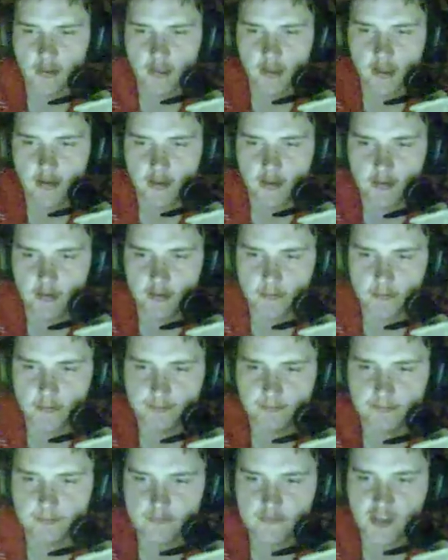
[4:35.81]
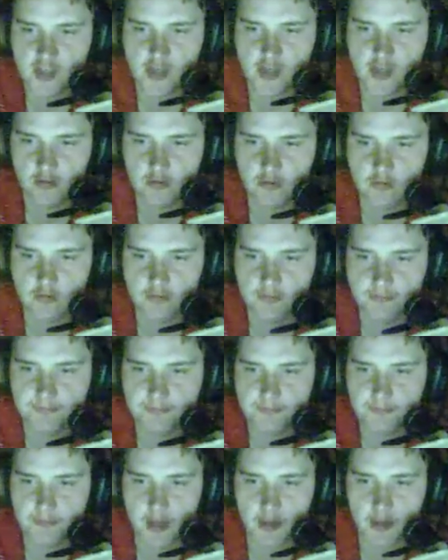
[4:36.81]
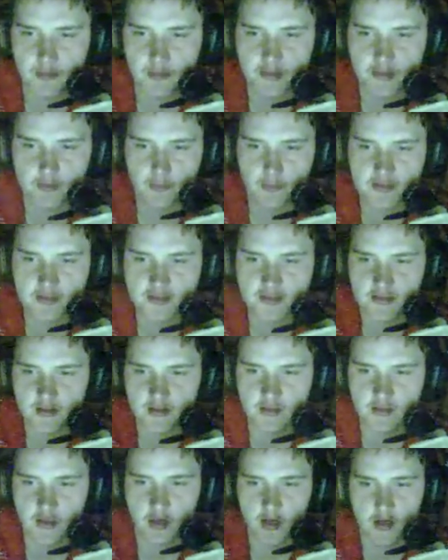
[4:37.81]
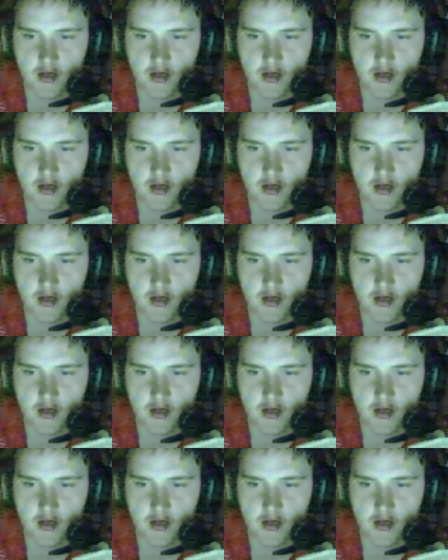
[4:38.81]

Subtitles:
another general public question.